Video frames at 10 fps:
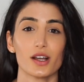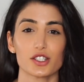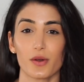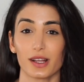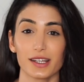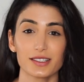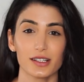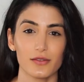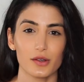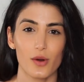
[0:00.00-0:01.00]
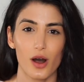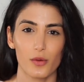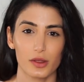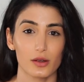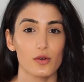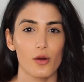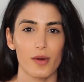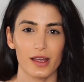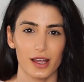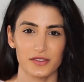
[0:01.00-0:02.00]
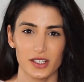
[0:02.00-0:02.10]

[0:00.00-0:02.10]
So I'd like to leave you all with a quote by F.